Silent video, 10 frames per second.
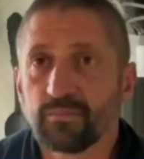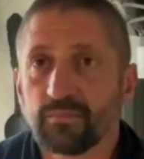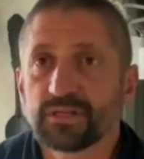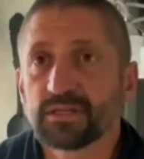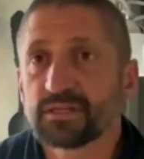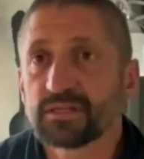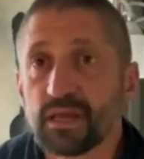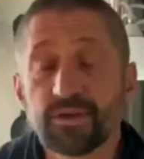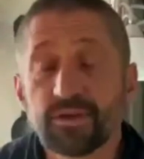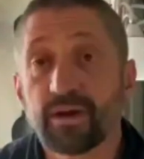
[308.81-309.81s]
which is the
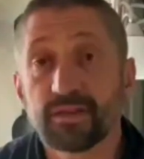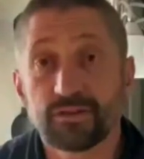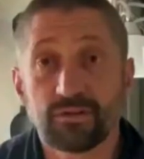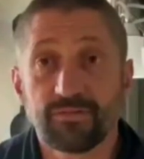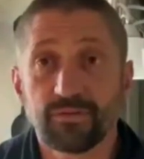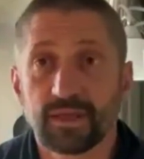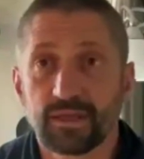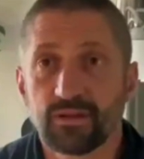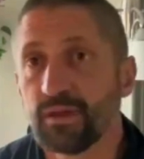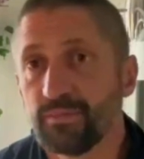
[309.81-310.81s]
same that you might do if you
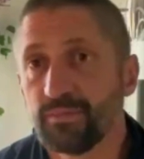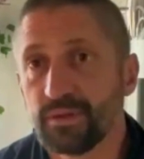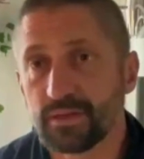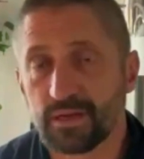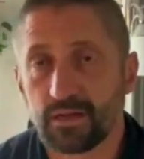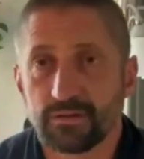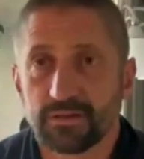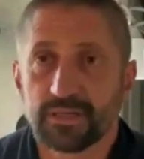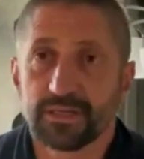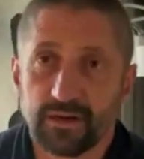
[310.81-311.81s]
think you may be
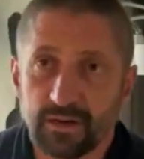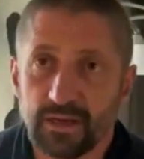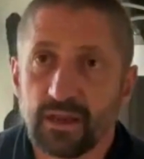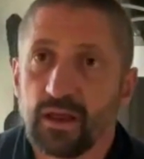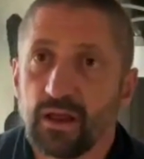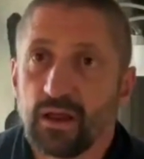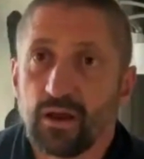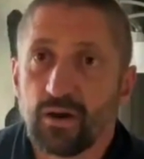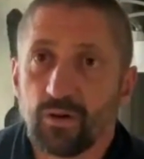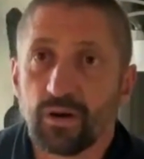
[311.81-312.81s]
intolerant to dairy
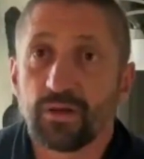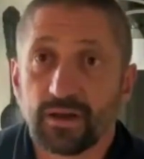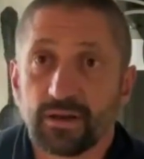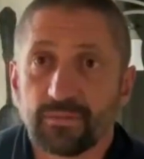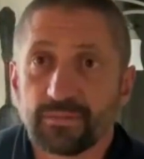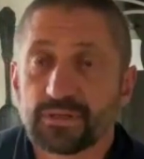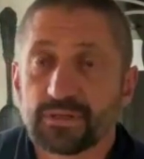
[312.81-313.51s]
or other items.